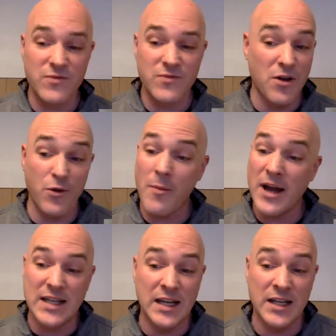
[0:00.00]
throughout my
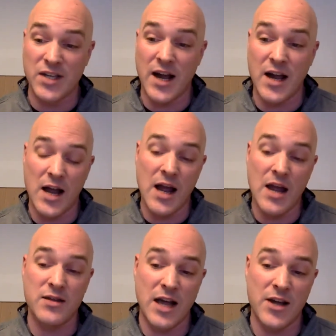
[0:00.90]
teens,
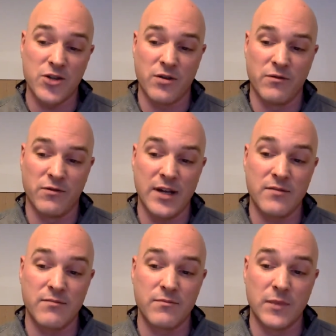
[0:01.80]
I sort of
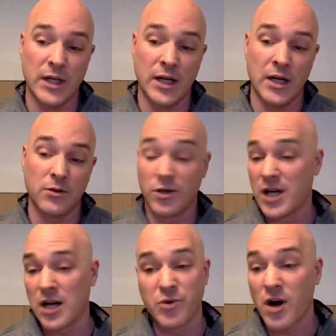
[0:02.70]
like learned
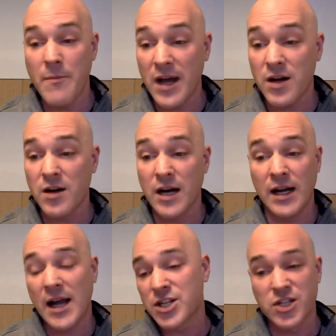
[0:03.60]
how to program better. And
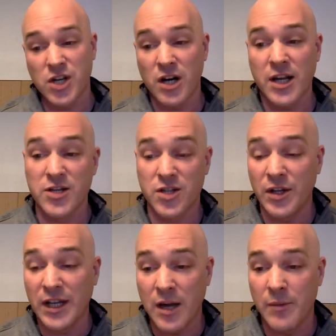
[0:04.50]
I actually started a
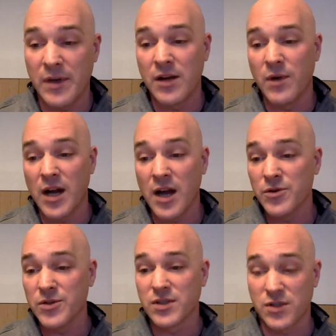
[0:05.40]
consulting company when I
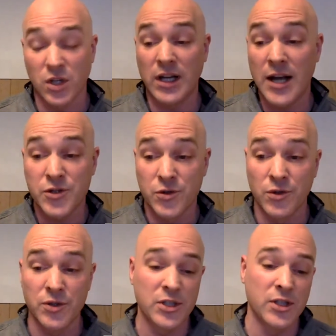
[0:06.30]
was still in high
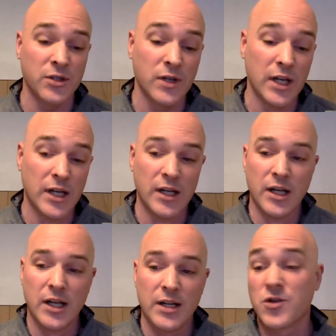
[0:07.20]
school
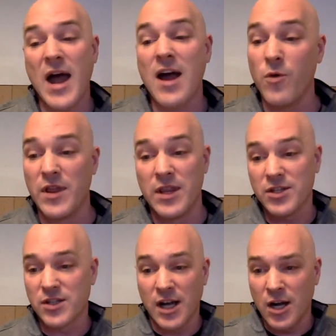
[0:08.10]
this is back when
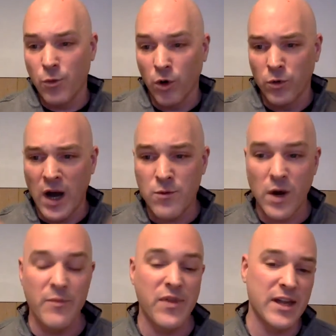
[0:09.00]
this World Wide
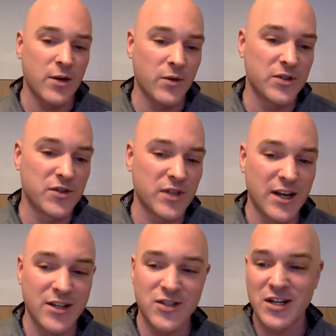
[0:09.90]
Web thing was
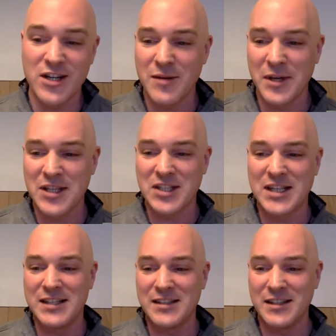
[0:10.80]
starting to come on the
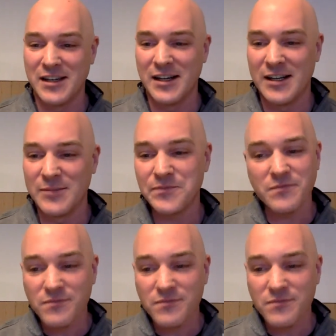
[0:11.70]
scene. And